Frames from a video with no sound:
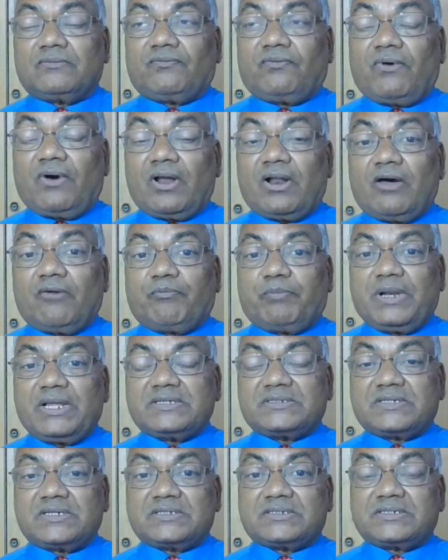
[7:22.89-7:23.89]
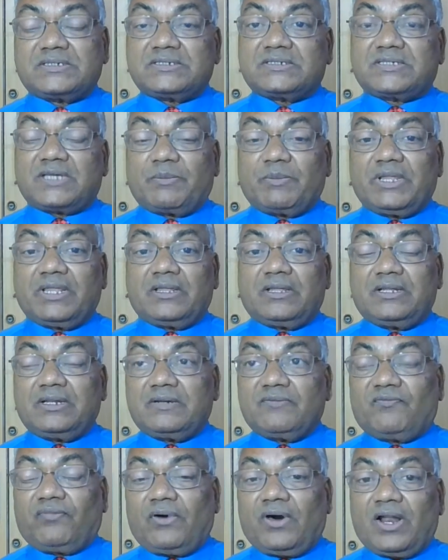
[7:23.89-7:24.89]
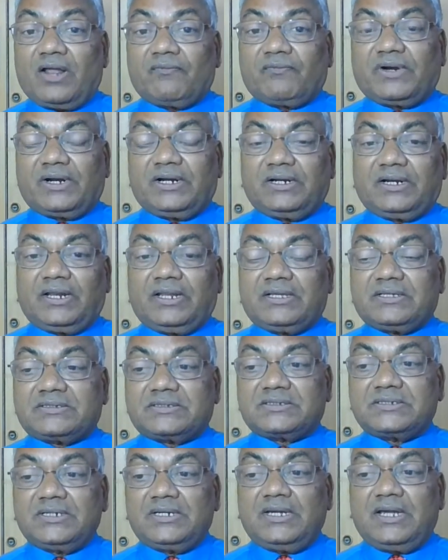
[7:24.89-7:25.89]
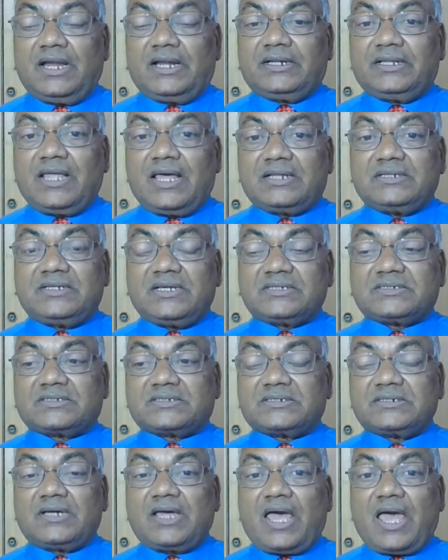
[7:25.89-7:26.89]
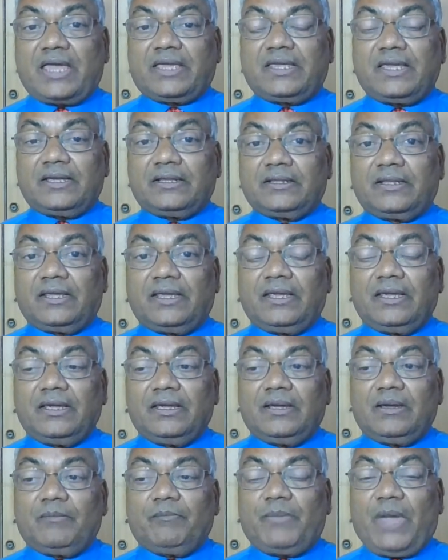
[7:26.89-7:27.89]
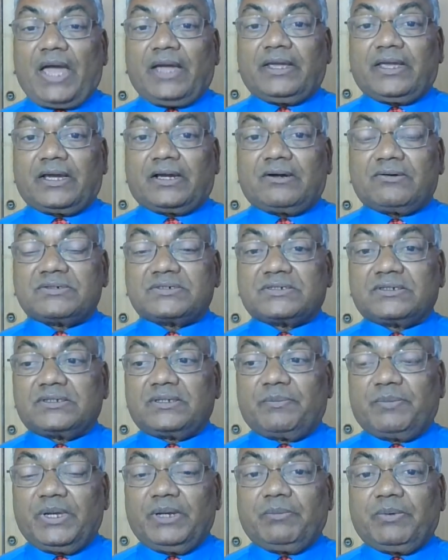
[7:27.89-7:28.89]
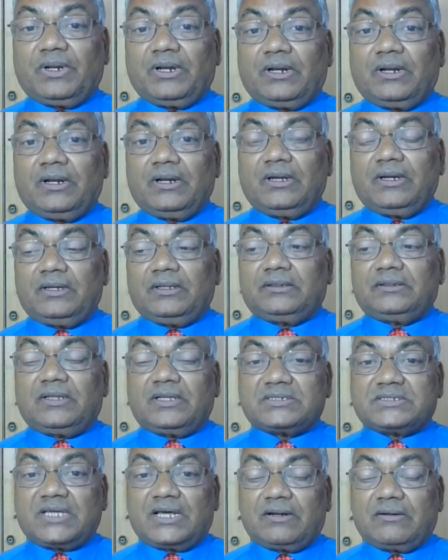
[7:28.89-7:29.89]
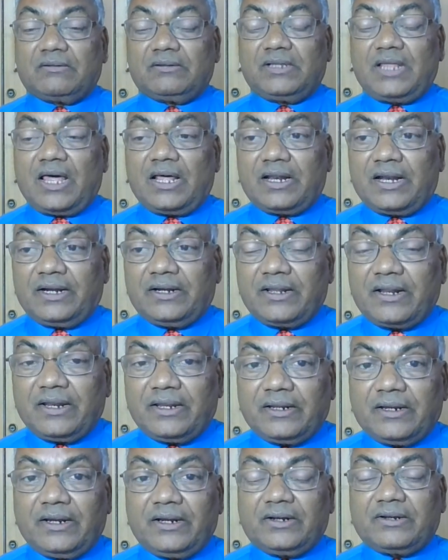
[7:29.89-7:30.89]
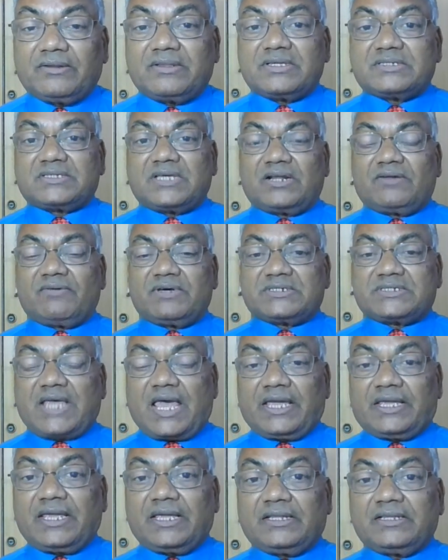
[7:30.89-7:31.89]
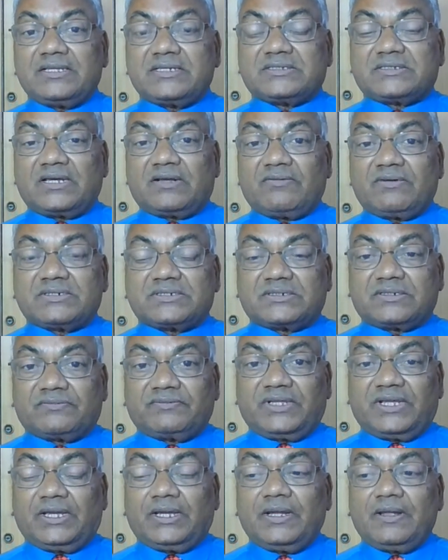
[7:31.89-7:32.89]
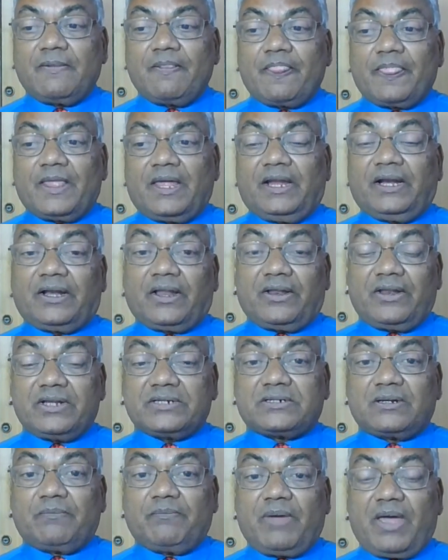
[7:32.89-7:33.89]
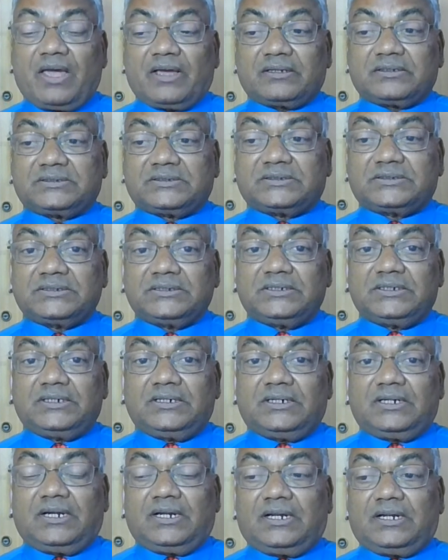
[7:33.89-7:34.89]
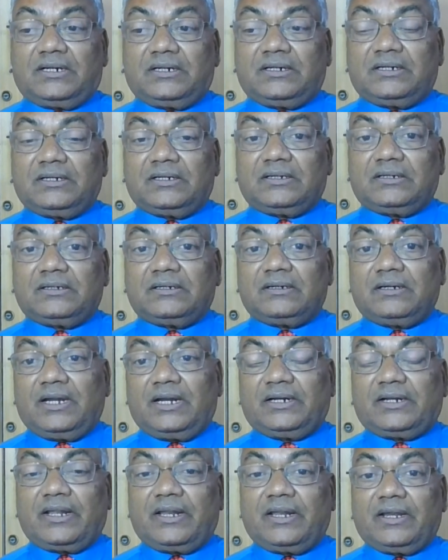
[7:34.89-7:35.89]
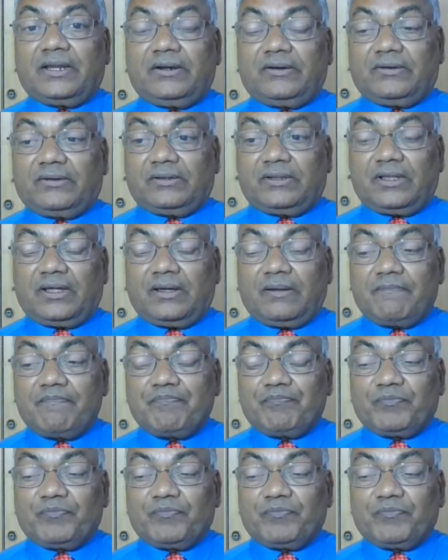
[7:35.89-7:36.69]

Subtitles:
far off places, in far off countries, and they are just hacking the bank accounts of the people. They are entering into the servers, hacking the servers of the international banks, and entering into the